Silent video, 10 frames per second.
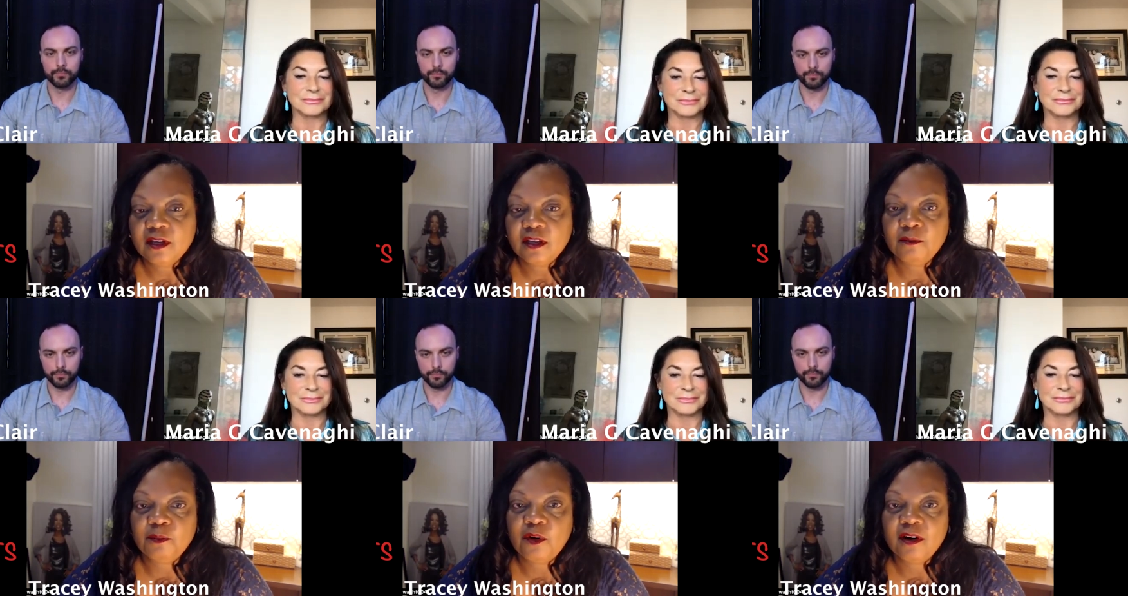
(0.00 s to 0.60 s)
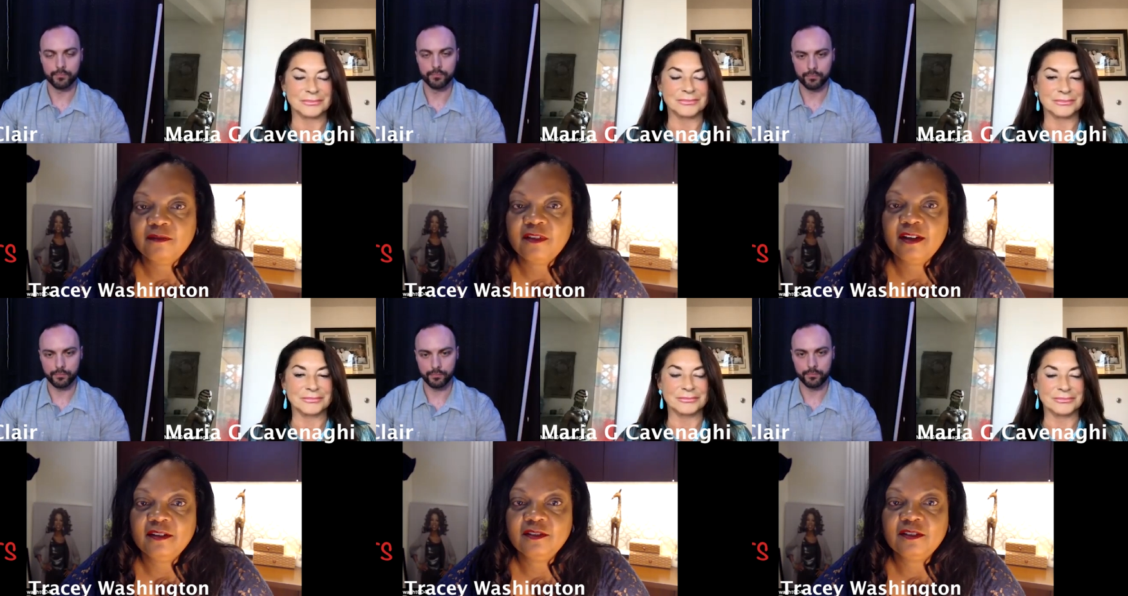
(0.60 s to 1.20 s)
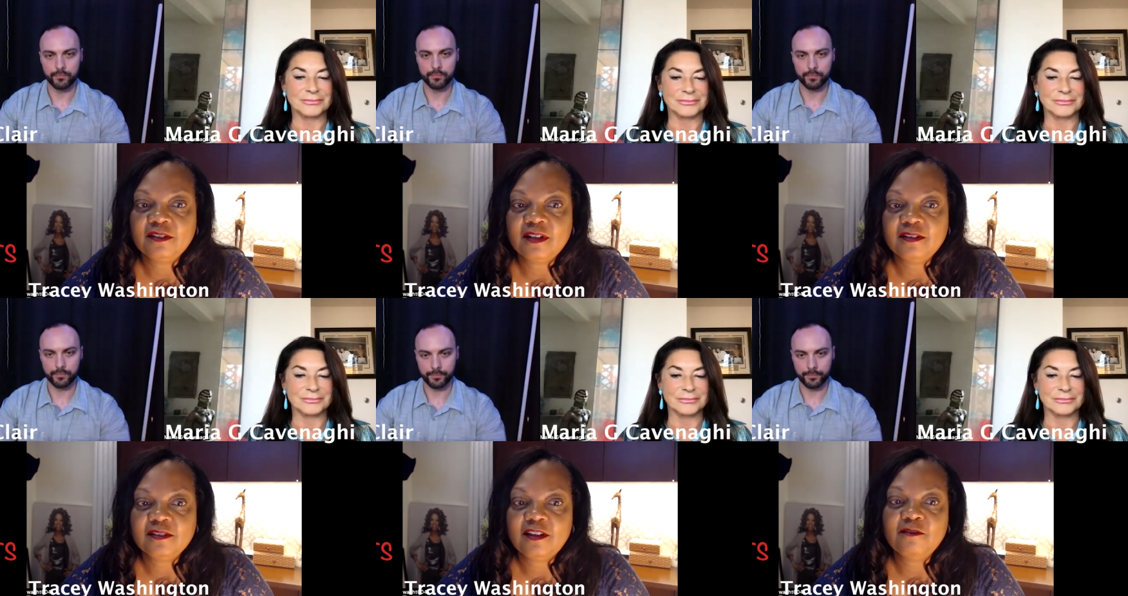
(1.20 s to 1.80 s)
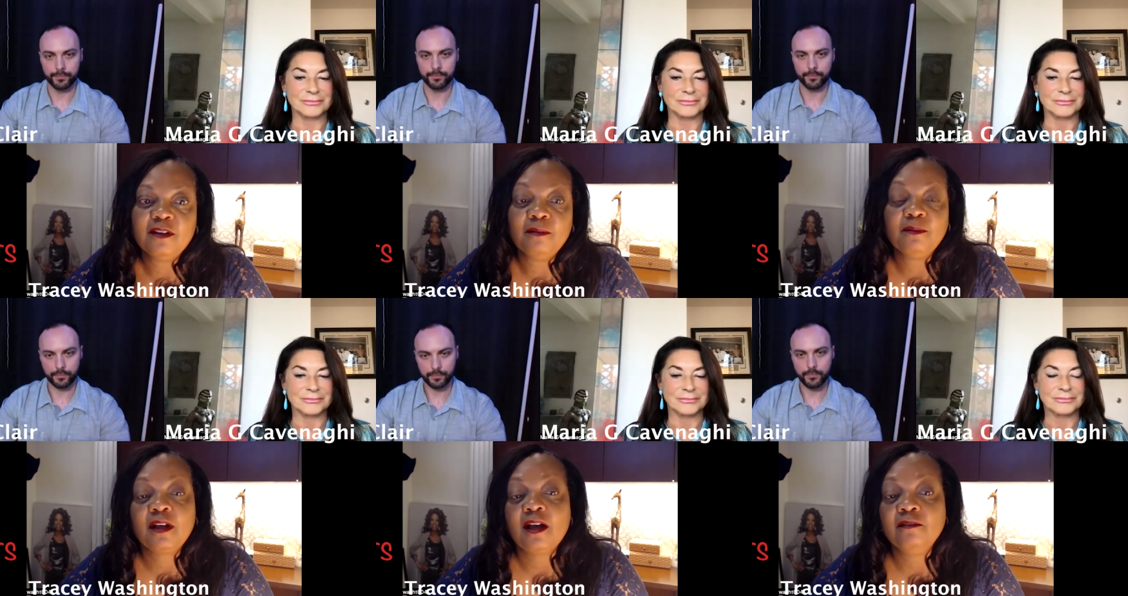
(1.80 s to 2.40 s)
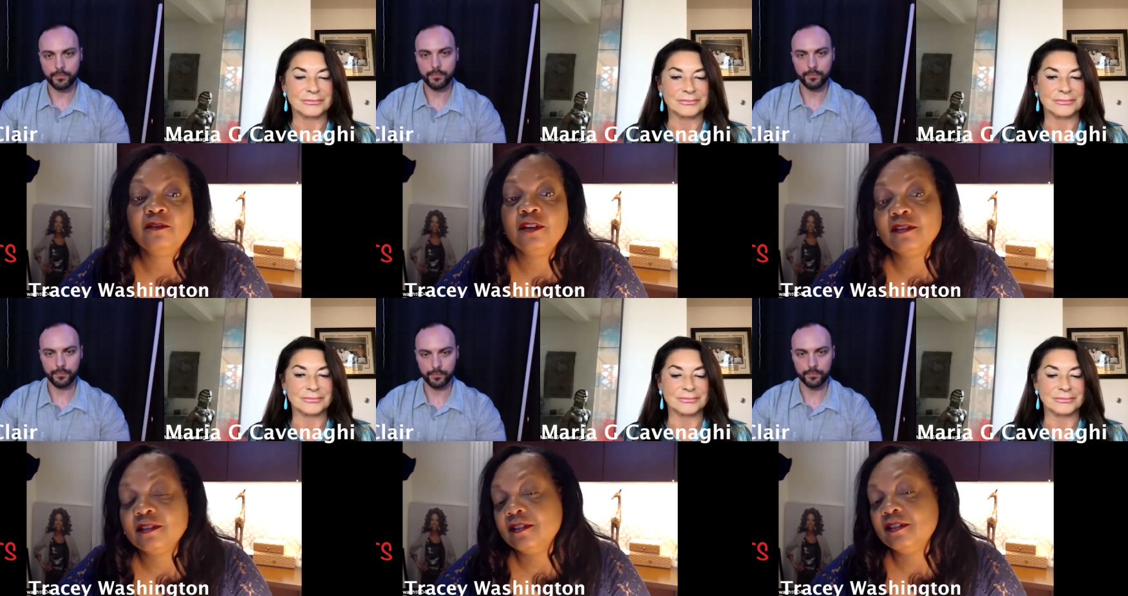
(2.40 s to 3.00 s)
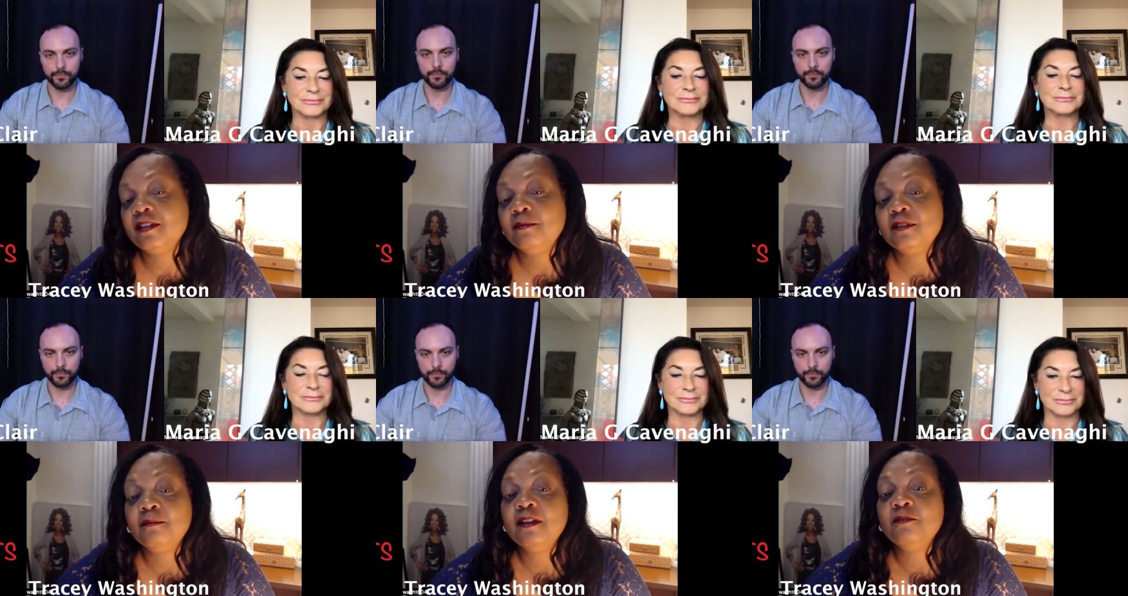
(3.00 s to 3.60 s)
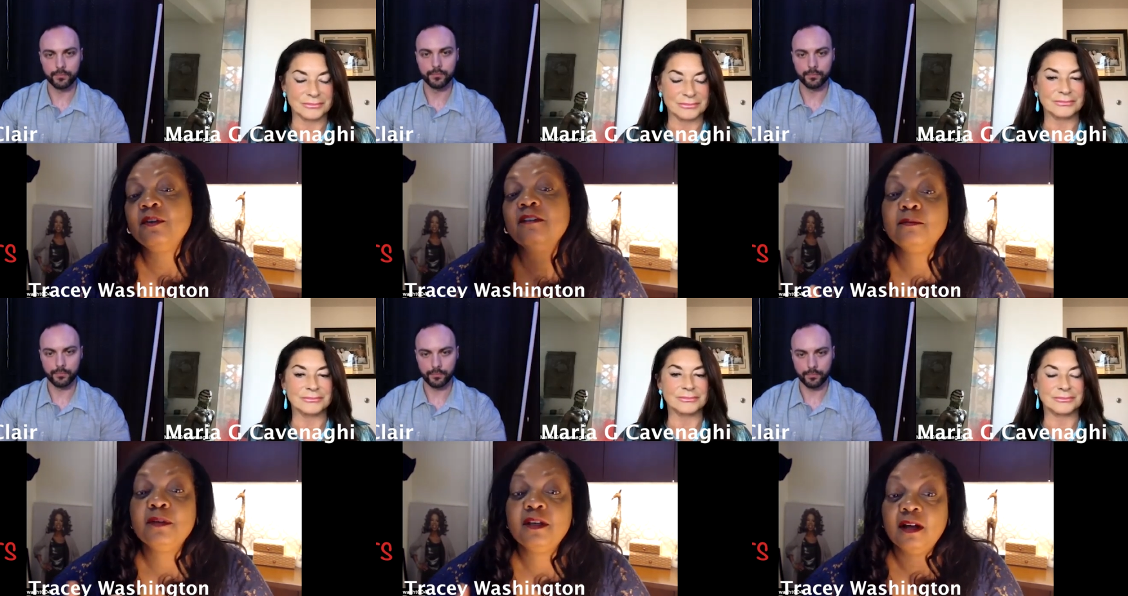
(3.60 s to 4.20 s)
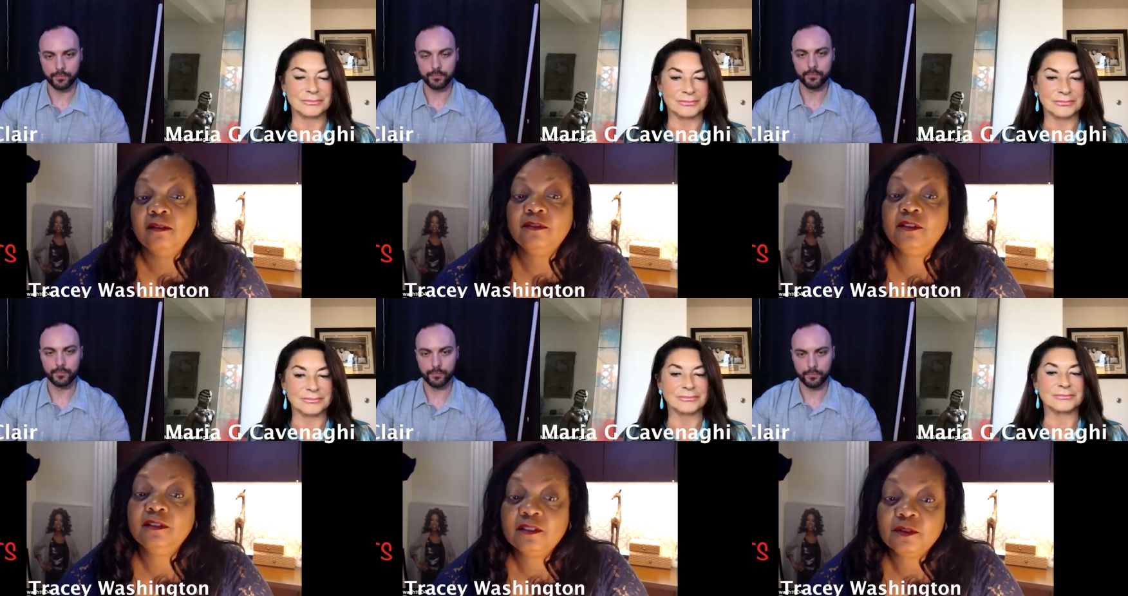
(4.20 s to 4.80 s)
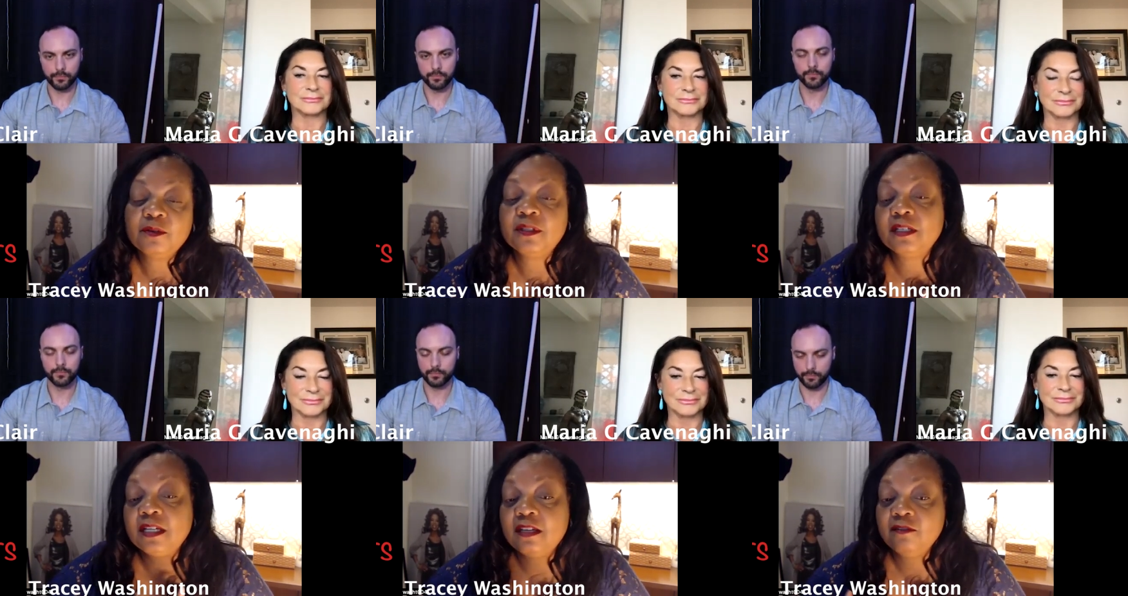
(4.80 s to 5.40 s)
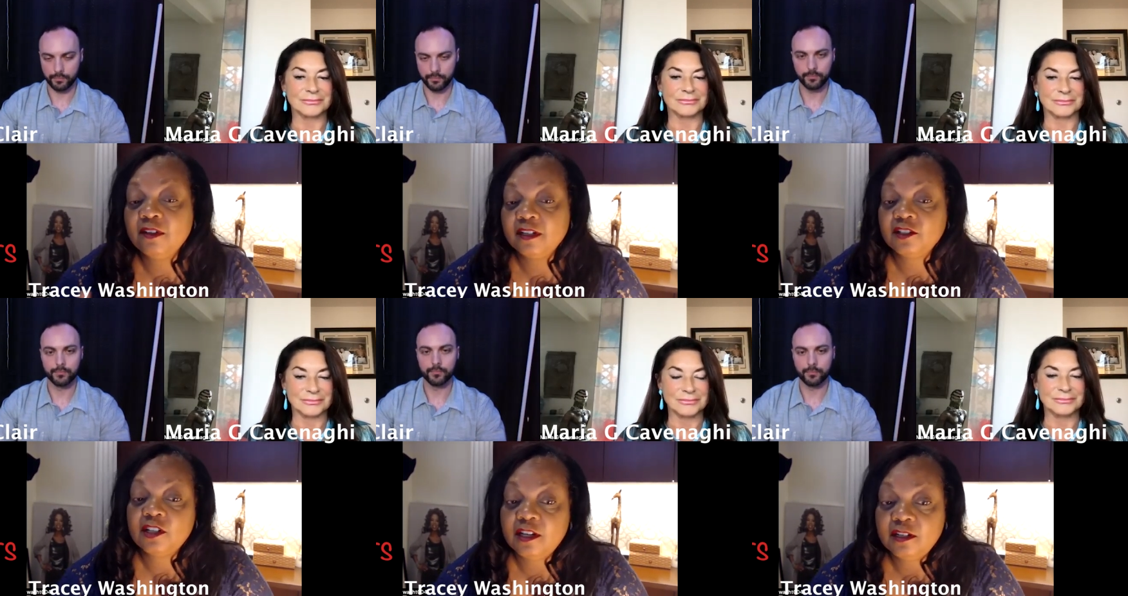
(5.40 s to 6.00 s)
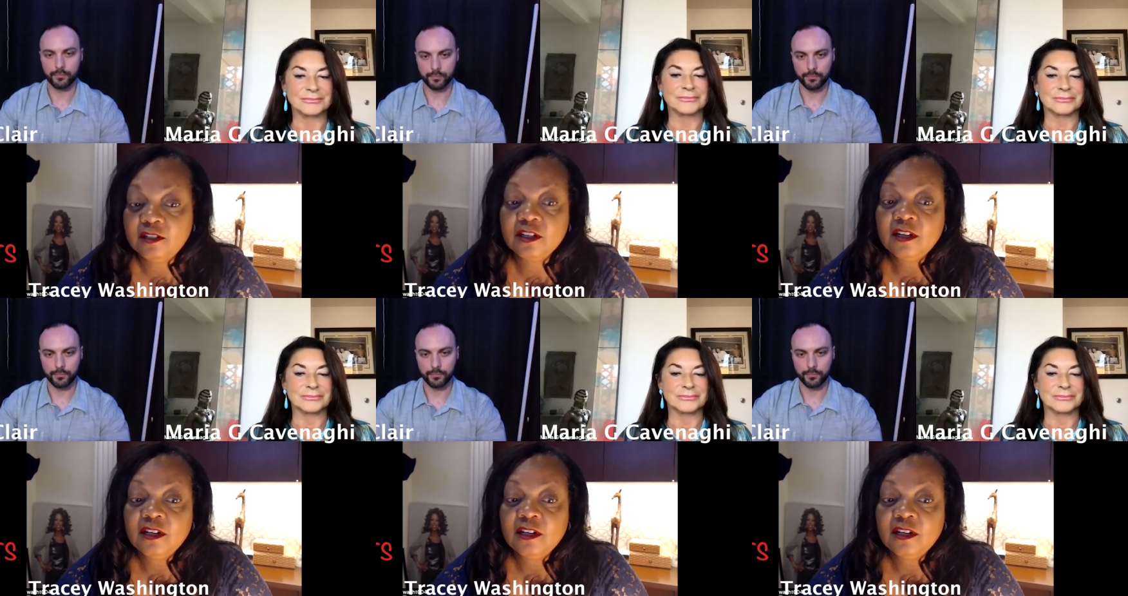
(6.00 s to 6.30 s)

Speaker 1: and part of that is is giving them the confidence at the same time they were giving me confidence so it was an even exchange